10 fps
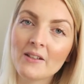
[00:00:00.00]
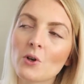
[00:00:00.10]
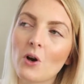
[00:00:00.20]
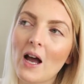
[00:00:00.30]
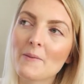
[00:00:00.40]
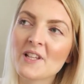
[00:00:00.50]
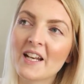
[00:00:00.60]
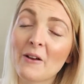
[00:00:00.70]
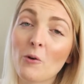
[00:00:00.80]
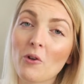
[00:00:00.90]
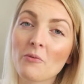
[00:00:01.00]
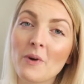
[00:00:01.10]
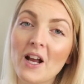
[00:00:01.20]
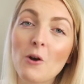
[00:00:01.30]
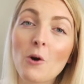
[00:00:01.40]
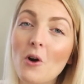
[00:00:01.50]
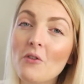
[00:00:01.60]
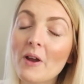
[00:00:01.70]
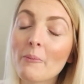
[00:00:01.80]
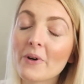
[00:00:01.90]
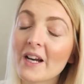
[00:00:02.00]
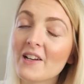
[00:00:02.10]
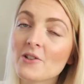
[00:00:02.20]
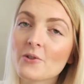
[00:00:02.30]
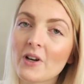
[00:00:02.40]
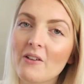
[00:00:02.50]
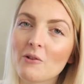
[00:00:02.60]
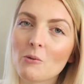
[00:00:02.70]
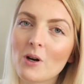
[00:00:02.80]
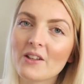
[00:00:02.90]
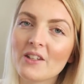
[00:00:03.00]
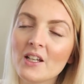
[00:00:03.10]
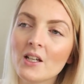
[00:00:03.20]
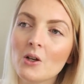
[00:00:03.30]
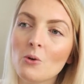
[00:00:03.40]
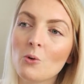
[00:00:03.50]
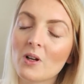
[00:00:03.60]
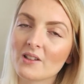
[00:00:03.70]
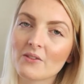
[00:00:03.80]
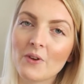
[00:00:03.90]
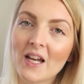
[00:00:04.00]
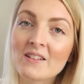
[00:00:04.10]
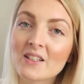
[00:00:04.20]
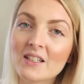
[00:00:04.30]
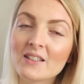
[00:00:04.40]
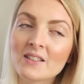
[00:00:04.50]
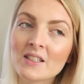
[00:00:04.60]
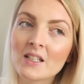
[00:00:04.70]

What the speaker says: So I'm sending all of my love and praise to everyone who got affected.